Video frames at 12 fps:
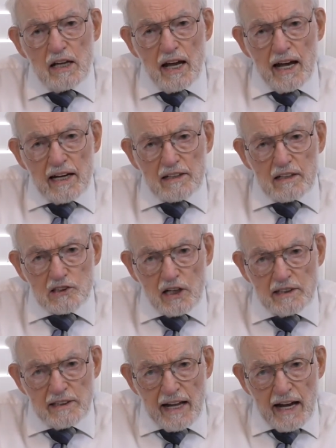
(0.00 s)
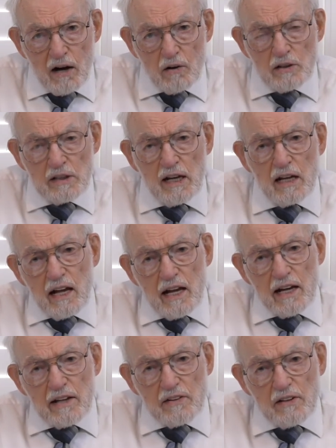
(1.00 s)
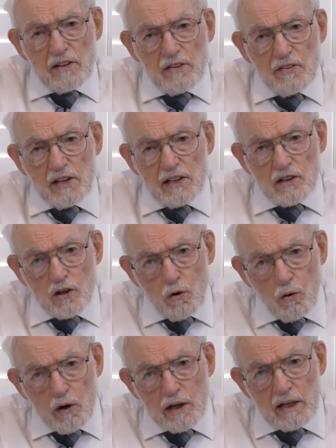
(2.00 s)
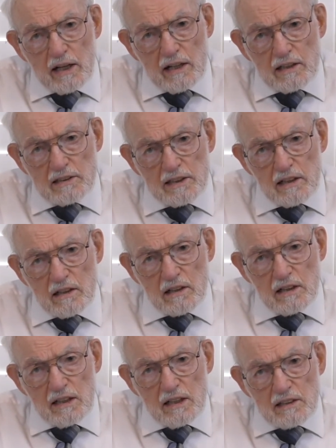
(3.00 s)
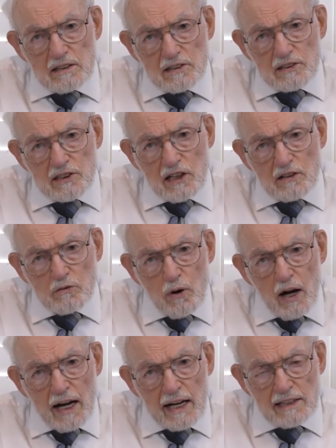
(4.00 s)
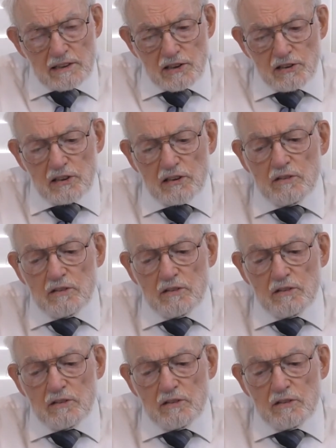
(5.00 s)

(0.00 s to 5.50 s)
at sundown and then going until sunrise.